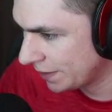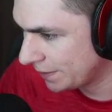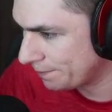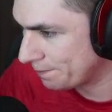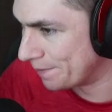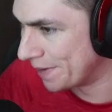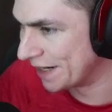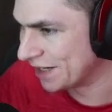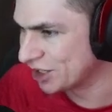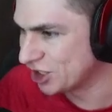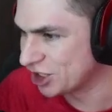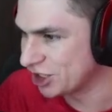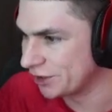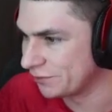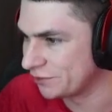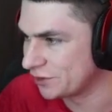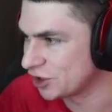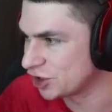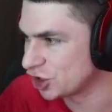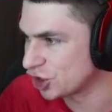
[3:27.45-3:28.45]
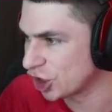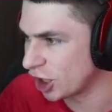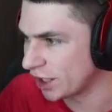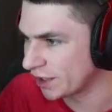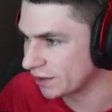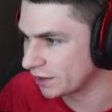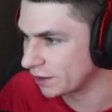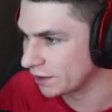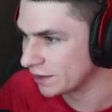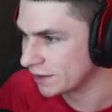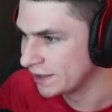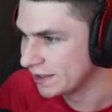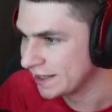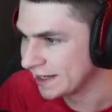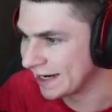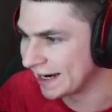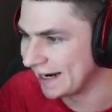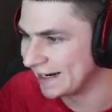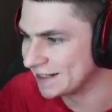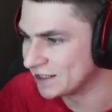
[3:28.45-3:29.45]
Makeshift shotgun.
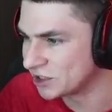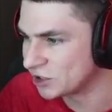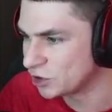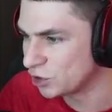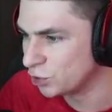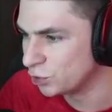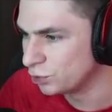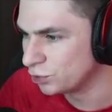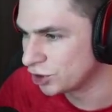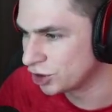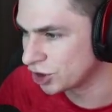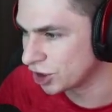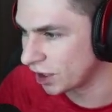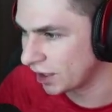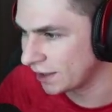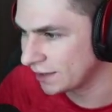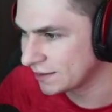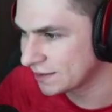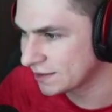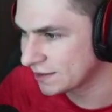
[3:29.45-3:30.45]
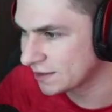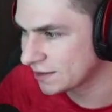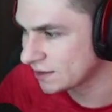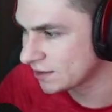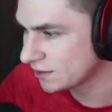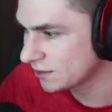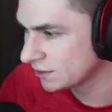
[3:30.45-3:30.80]
It has two shots.